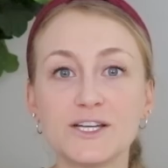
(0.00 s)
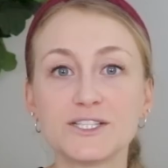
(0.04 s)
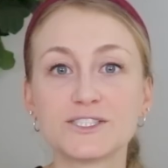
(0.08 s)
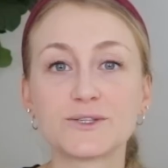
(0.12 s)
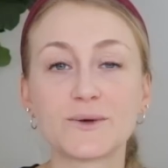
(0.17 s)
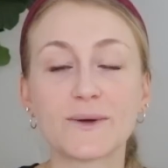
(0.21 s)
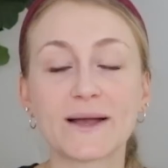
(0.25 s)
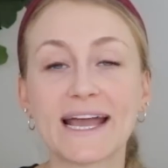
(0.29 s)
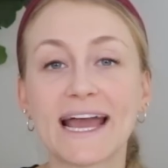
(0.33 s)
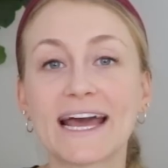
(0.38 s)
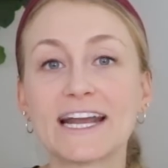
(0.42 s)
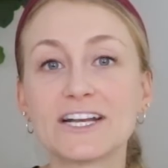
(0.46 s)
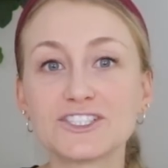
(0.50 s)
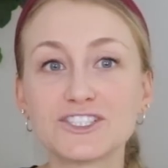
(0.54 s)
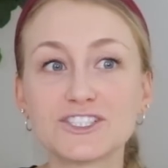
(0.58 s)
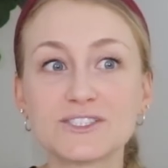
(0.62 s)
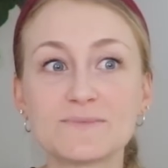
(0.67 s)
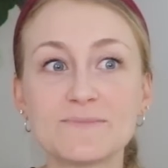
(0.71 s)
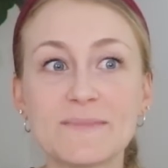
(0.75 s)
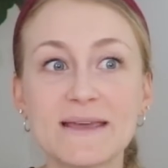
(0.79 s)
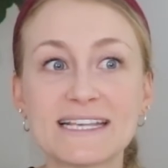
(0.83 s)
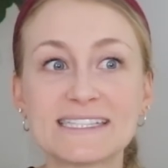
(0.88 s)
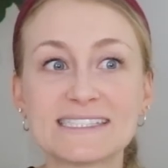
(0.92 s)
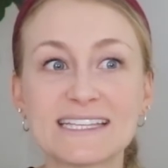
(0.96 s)
So it kind of
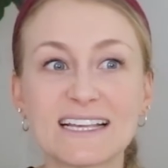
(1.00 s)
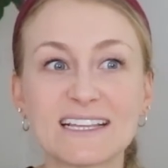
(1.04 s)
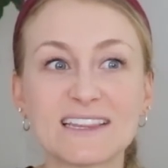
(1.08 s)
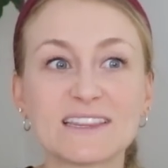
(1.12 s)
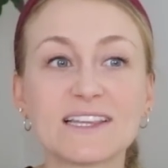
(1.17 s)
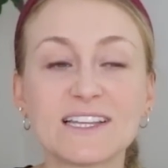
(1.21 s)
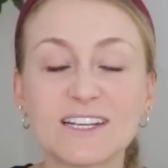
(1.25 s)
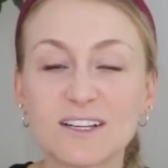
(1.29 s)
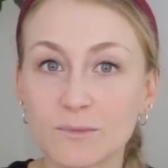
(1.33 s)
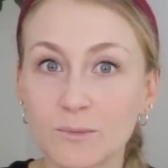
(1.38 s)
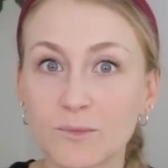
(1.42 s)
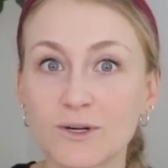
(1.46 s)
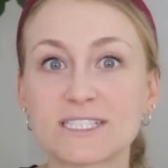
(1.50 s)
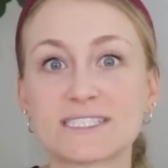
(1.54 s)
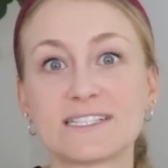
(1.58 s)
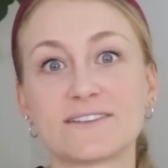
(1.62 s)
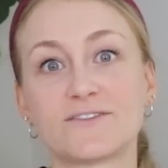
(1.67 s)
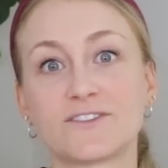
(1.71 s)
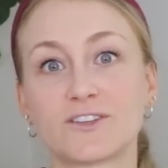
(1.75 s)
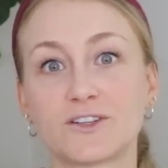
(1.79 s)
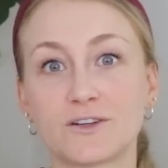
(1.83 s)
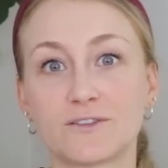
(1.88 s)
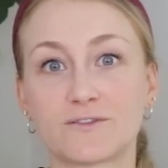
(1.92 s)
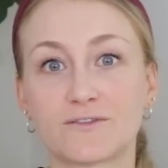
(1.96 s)
just makes it a little more
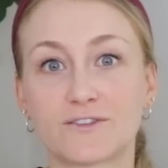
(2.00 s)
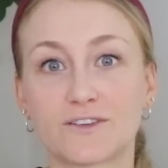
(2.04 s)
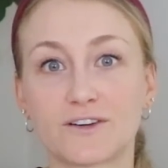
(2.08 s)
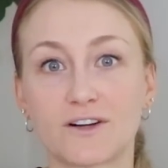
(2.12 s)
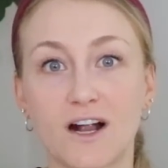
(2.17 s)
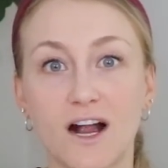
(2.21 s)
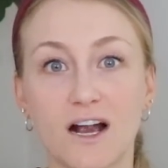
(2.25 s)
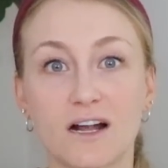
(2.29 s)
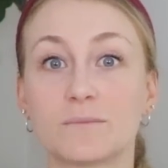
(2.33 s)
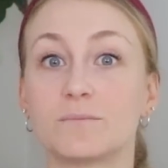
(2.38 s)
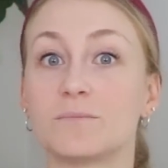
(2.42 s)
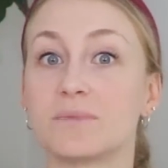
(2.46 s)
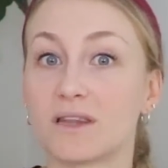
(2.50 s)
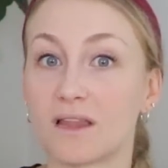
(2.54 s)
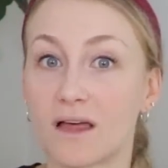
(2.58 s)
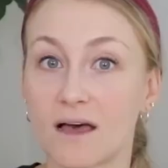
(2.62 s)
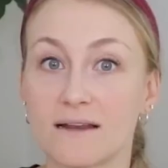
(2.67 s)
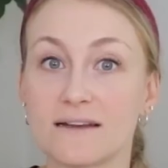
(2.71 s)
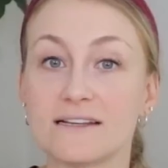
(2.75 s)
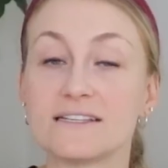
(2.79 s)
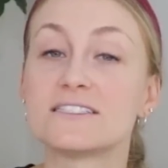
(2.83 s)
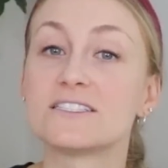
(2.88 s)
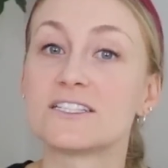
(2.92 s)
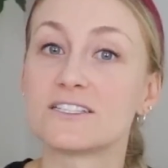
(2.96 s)
difficult for our
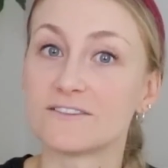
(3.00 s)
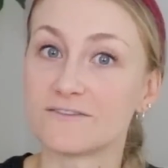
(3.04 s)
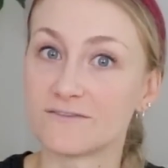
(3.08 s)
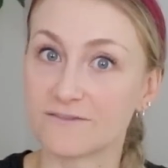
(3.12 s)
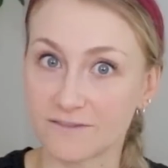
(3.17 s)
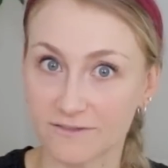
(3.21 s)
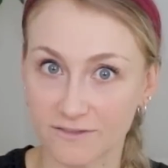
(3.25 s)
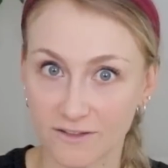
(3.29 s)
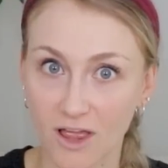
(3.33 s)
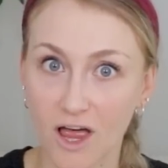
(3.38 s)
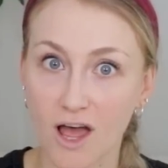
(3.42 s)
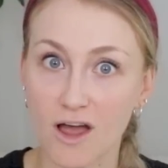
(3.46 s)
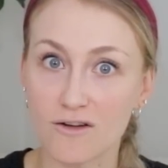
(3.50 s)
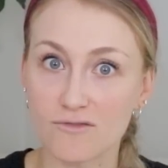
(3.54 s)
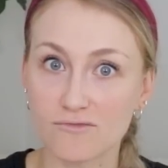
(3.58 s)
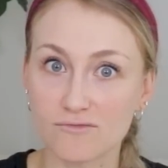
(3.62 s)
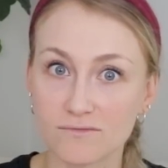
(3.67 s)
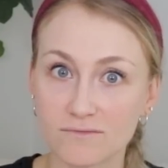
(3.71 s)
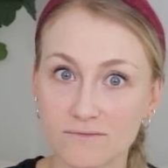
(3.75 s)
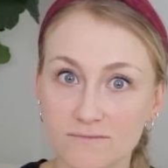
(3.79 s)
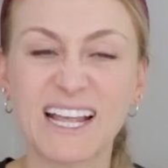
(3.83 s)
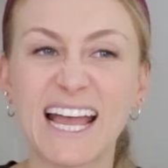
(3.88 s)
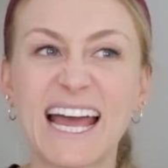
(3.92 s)
blood to flow.